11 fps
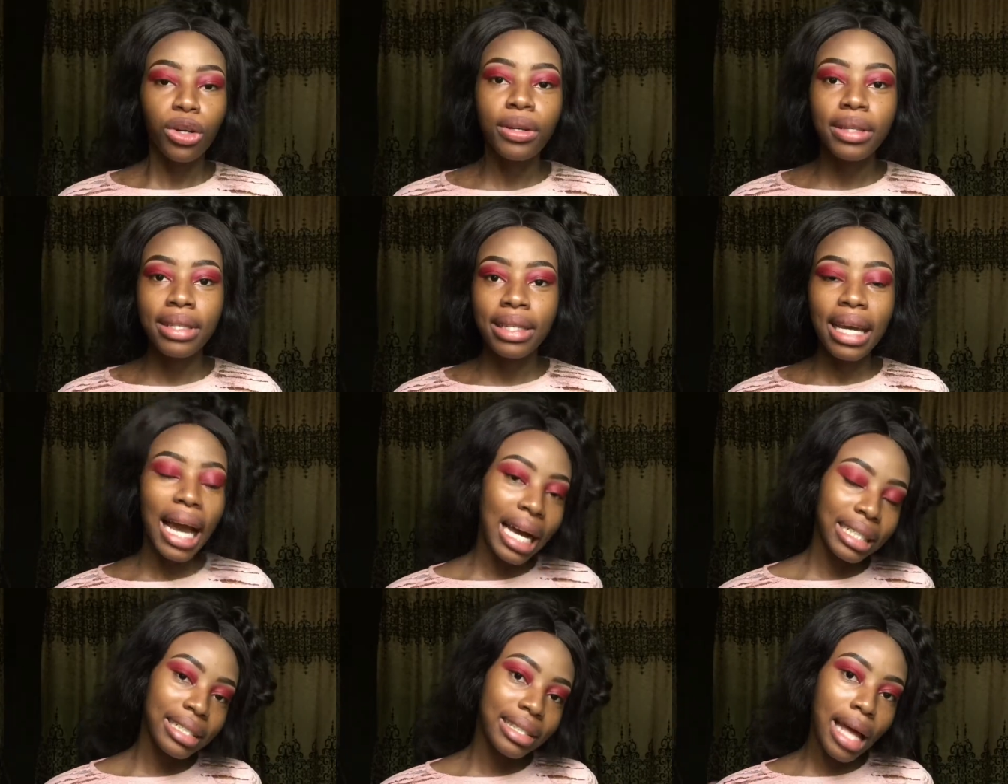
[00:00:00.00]
So you see,
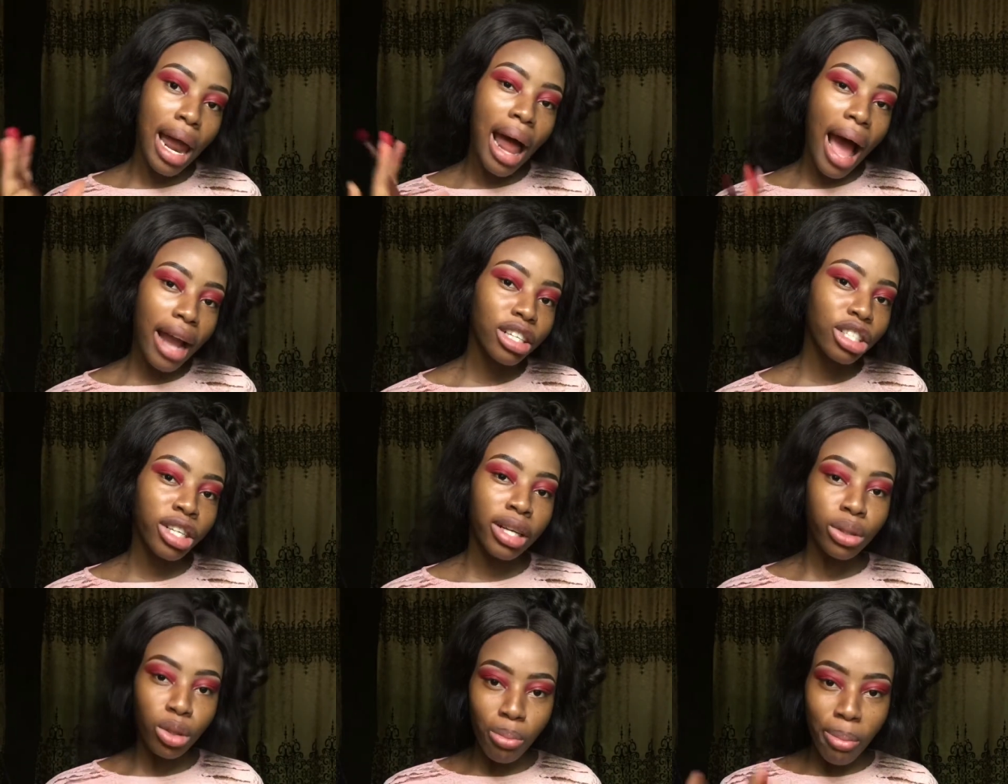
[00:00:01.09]
adding that
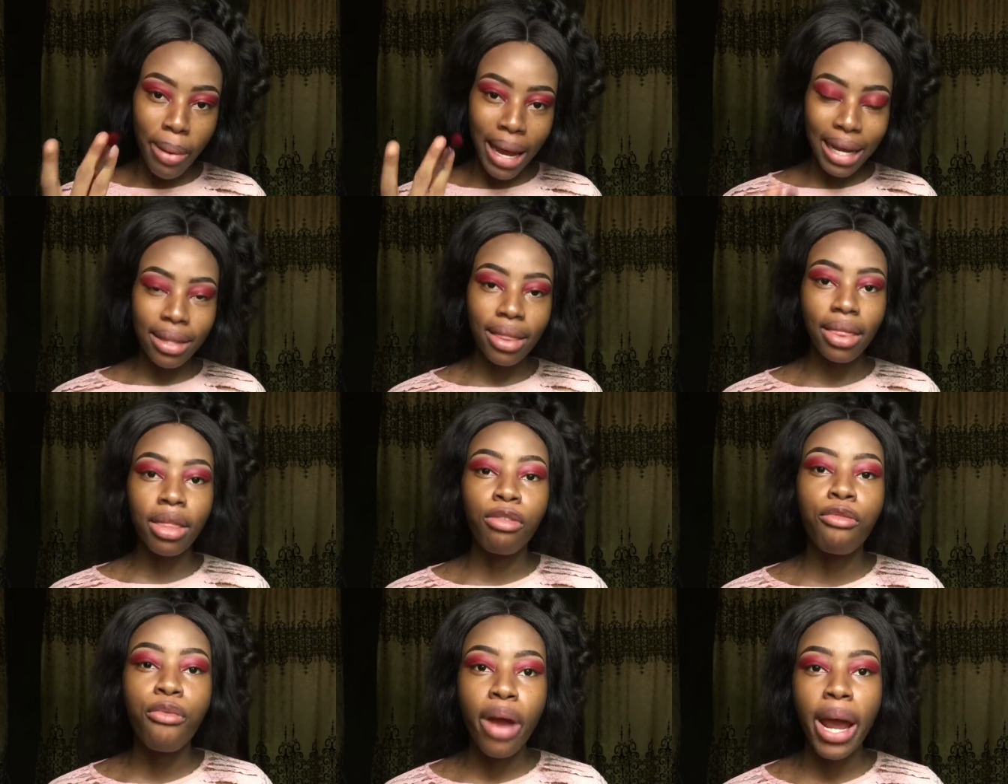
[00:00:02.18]
eyeshadow made the
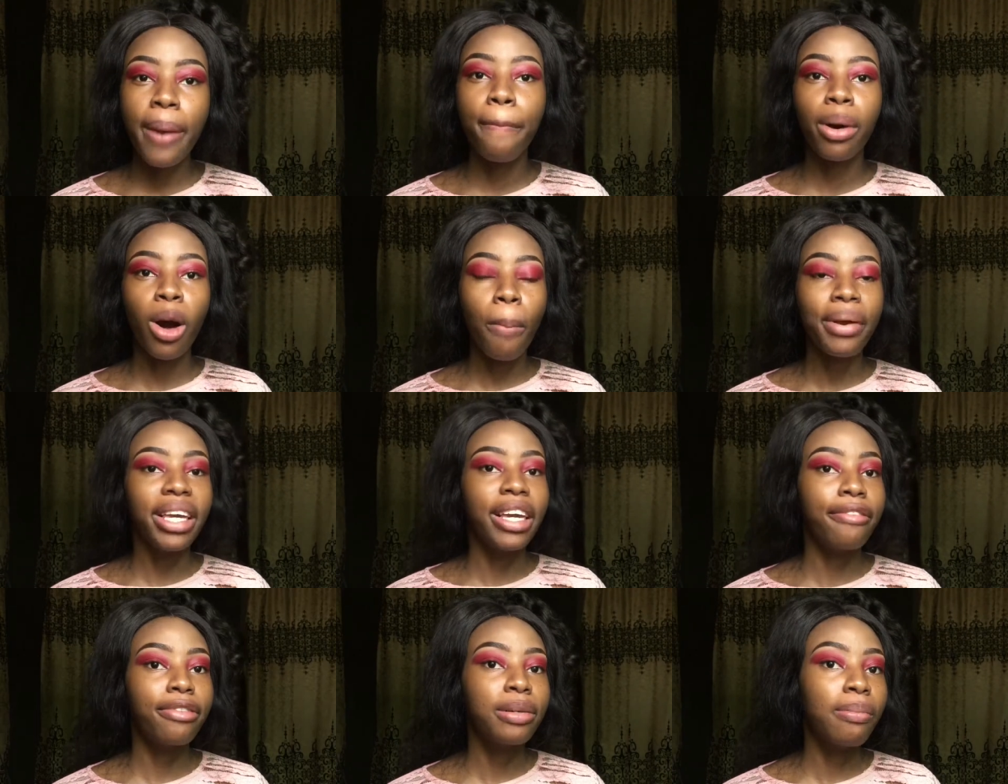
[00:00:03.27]
red pop
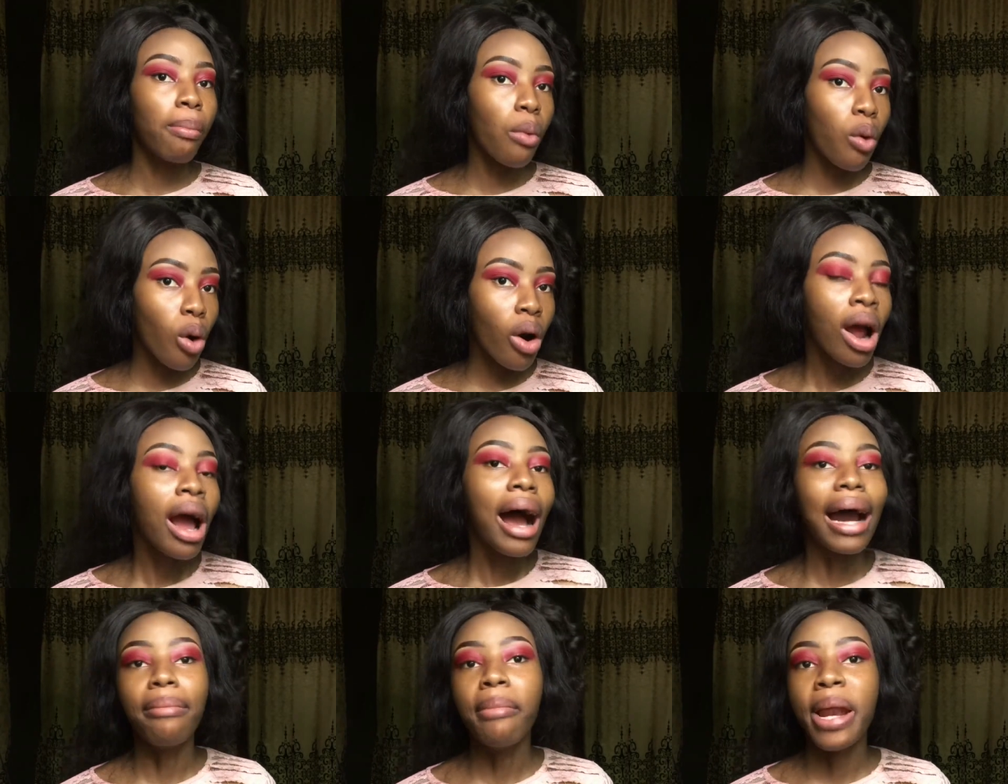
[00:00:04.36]
even more
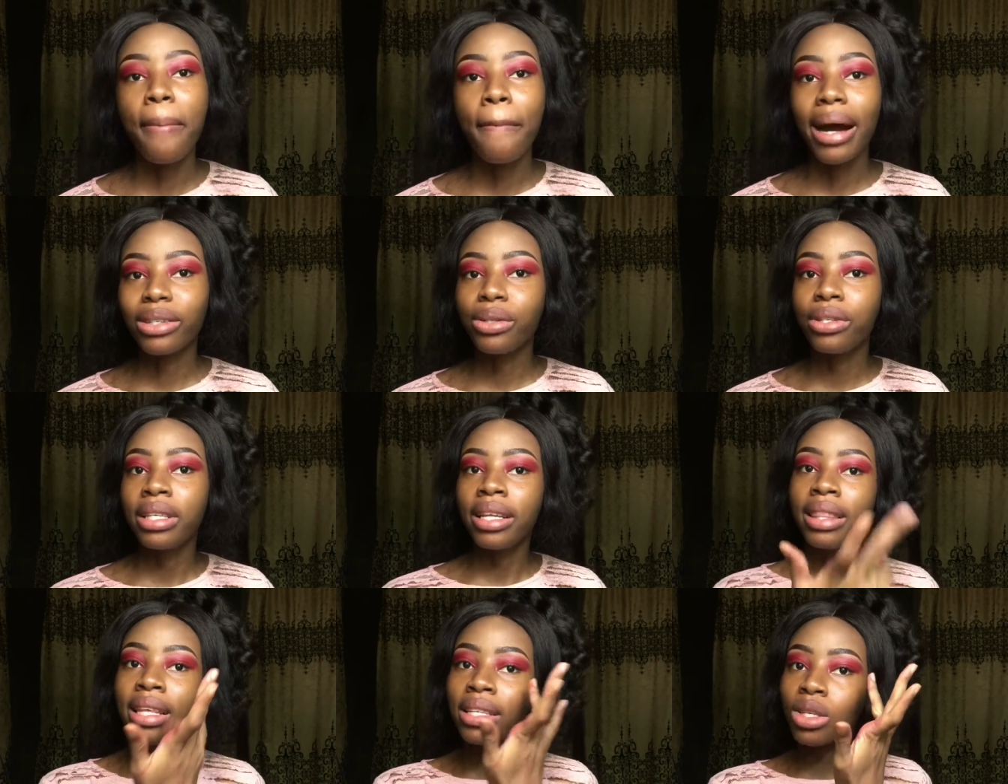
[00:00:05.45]
and made it match. You see,
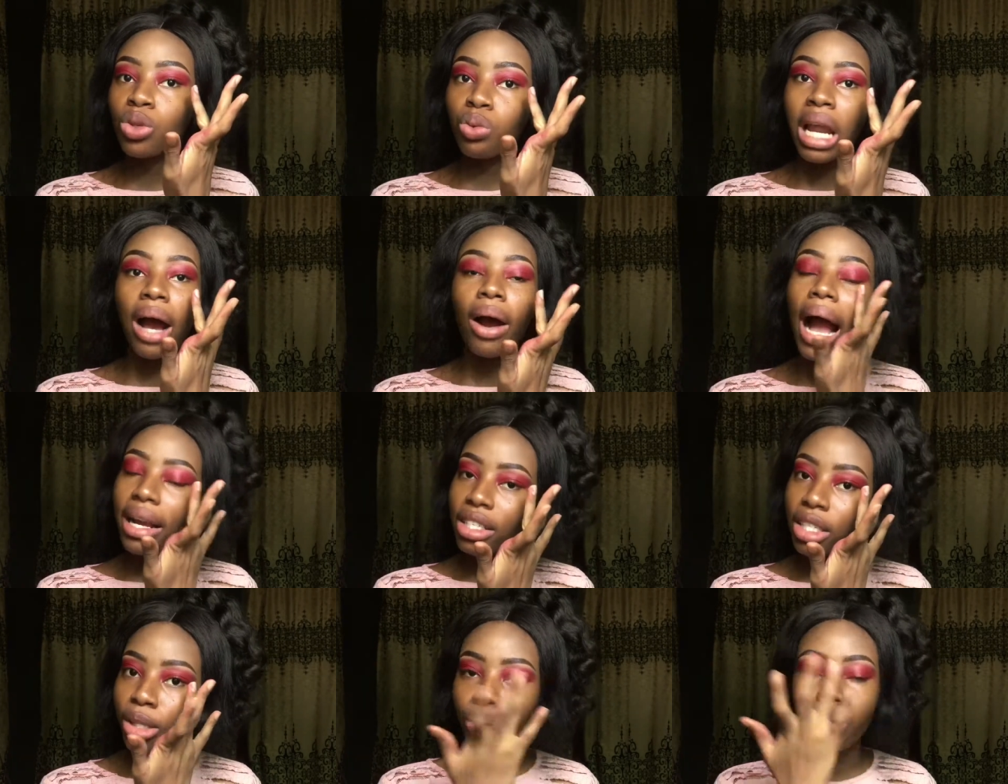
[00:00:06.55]
this is without
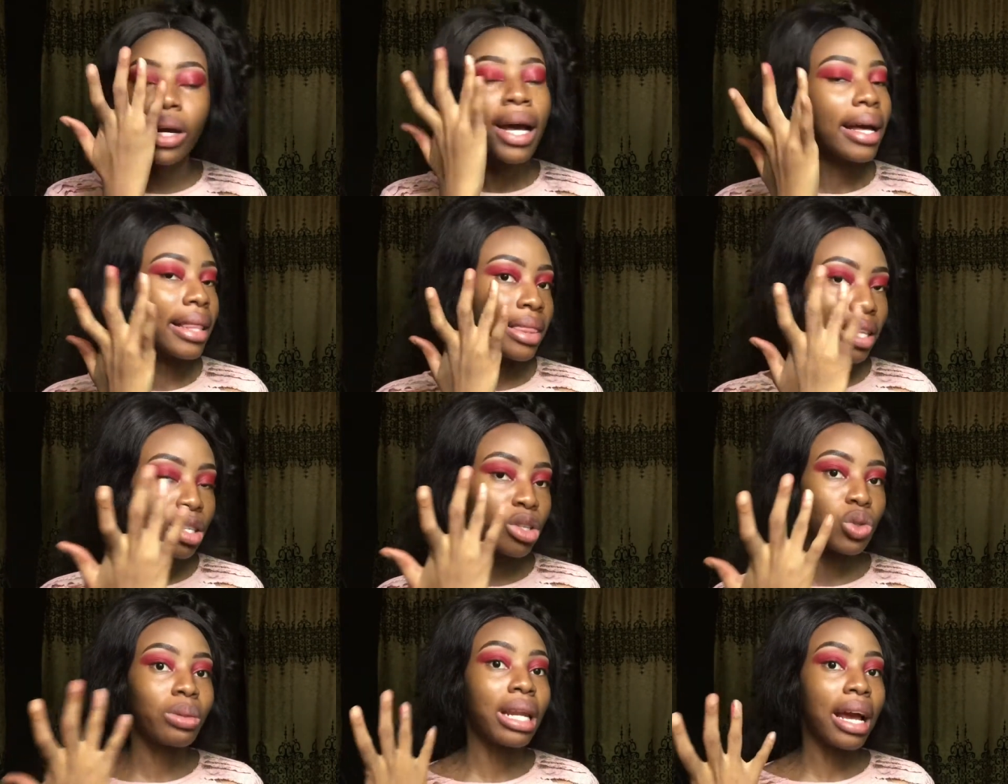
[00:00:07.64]
eyeshadow and this
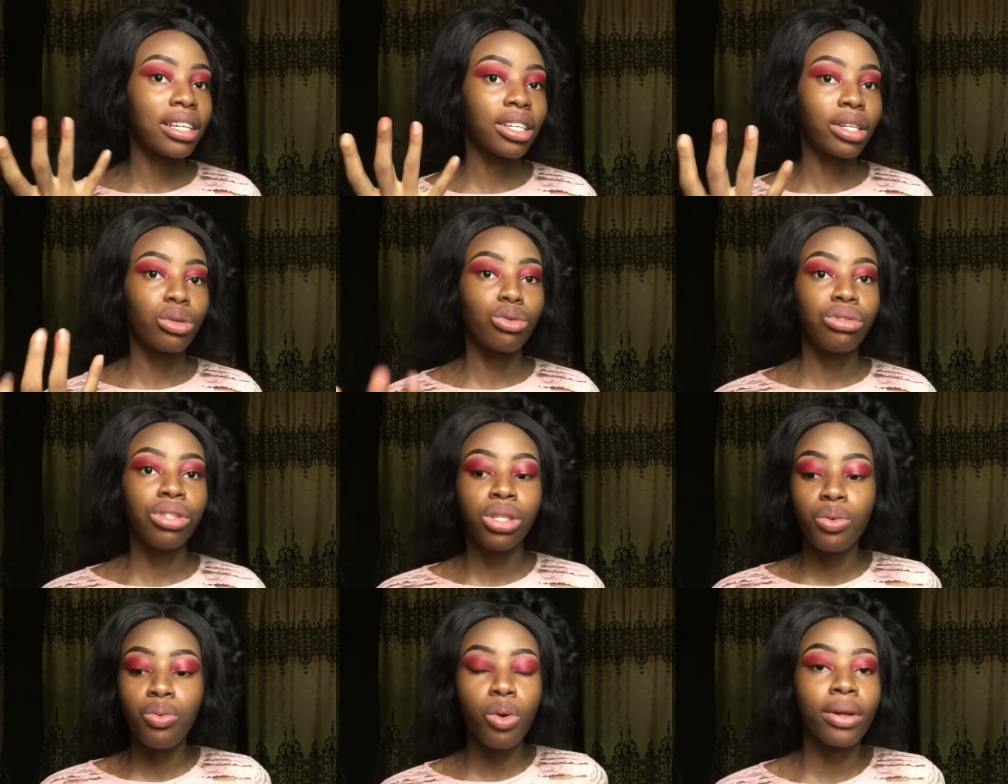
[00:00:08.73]
is with eyeshadow. You
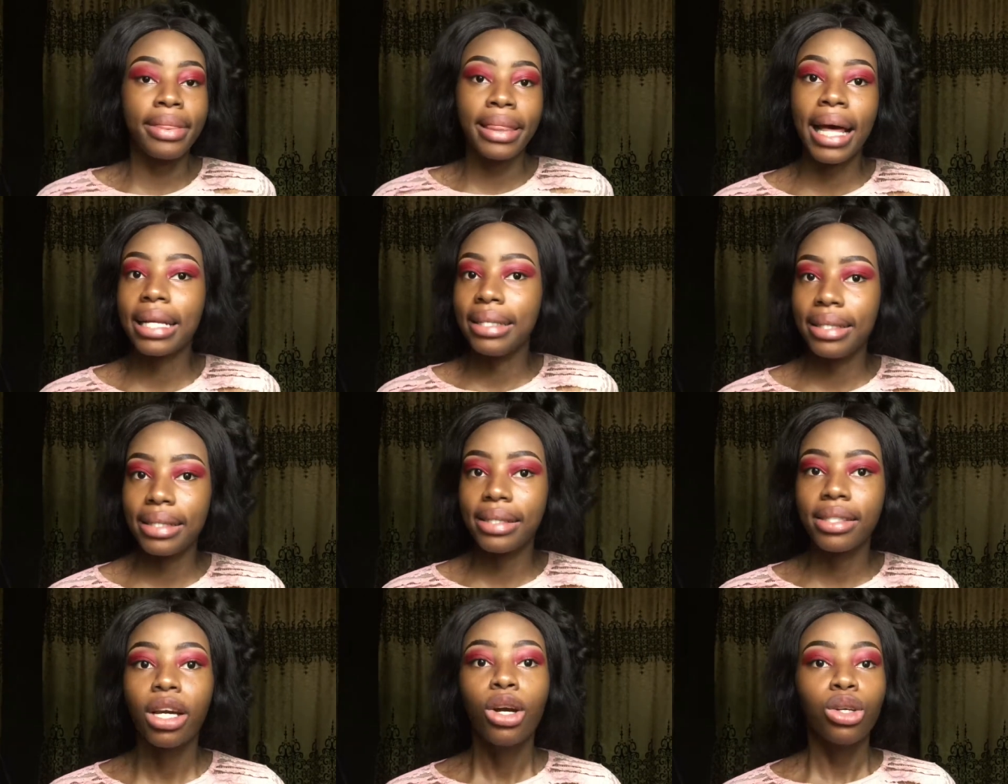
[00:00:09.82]
see what that
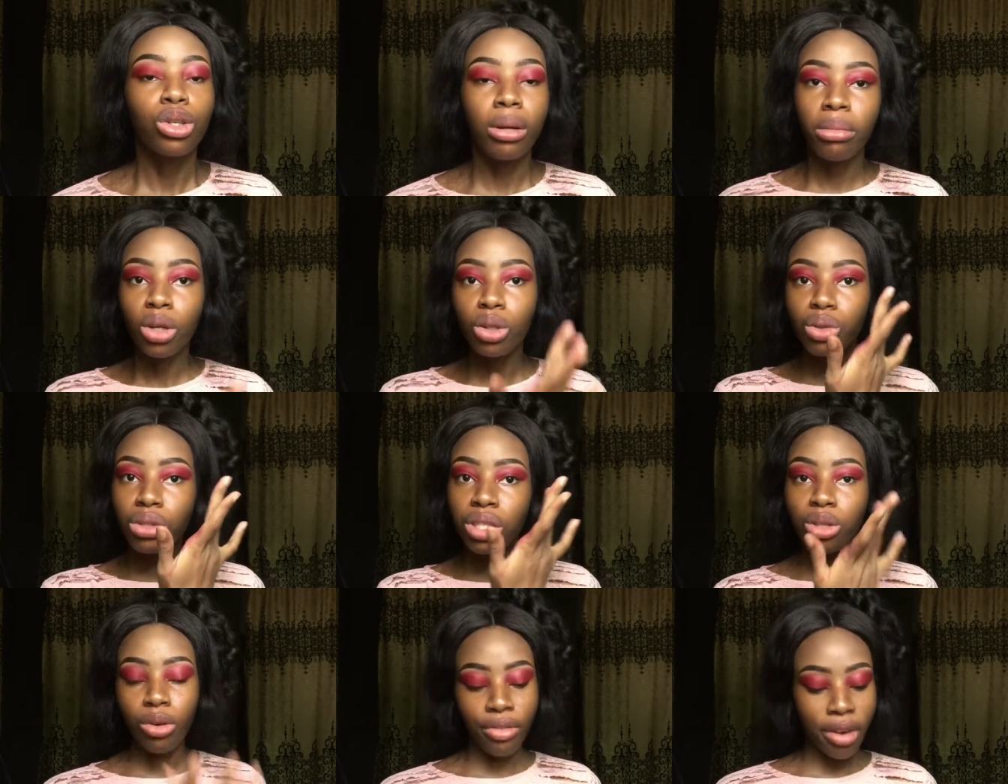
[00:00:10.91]
did. So I'm going to do
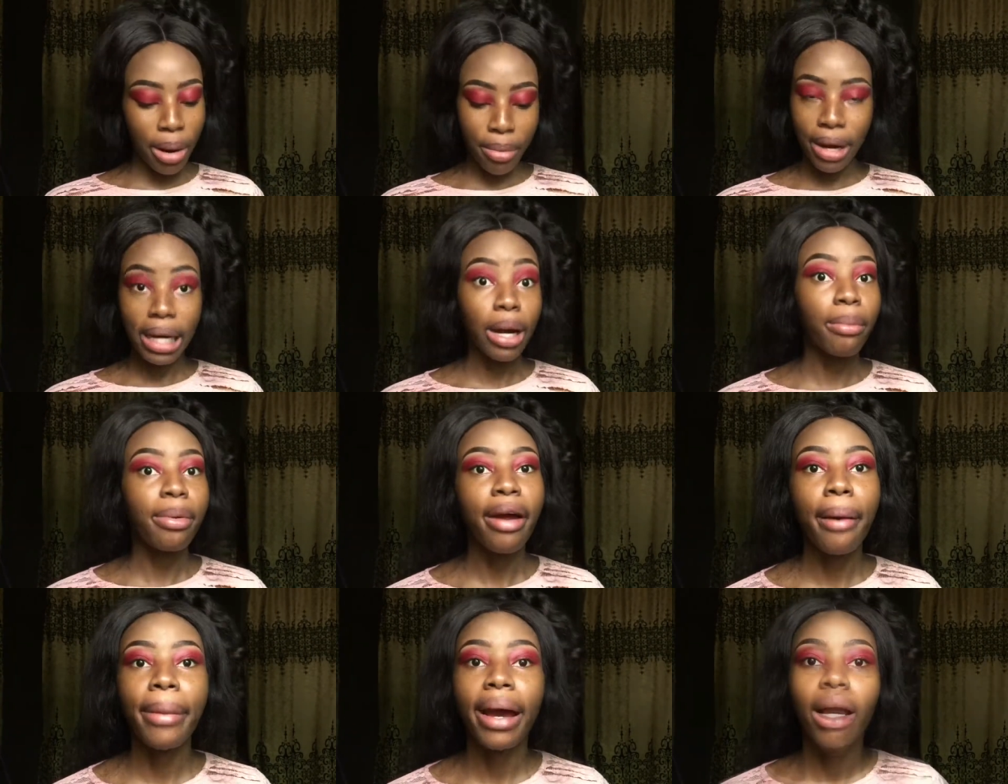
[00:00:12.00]
this off camera and I'll be
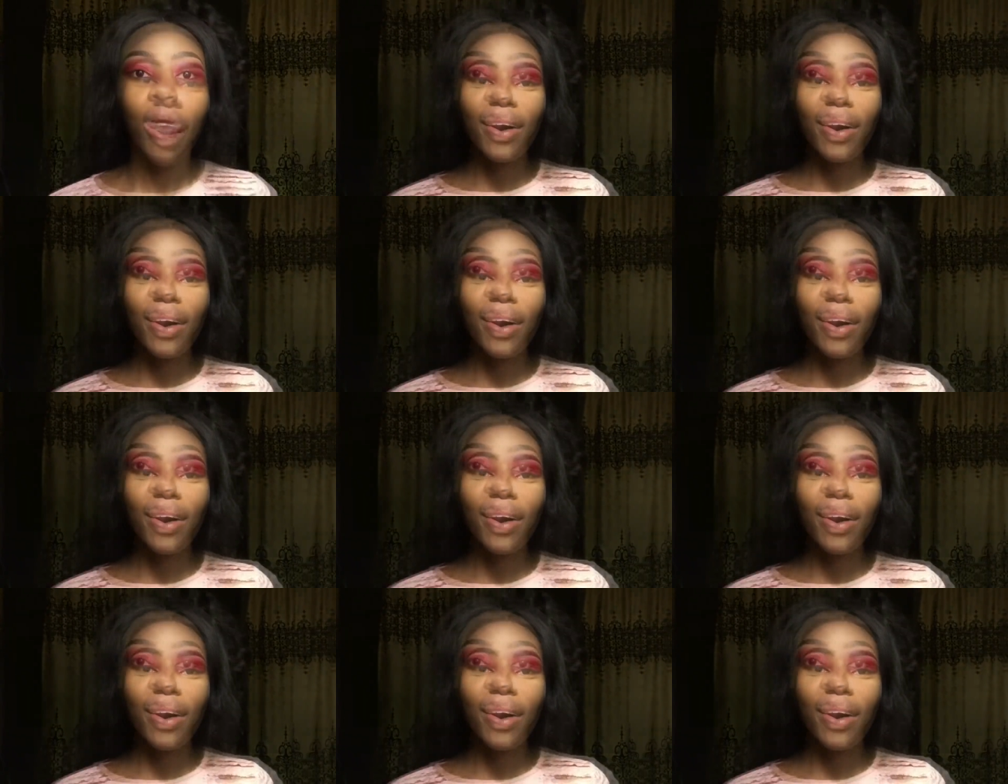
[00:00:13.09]
right back.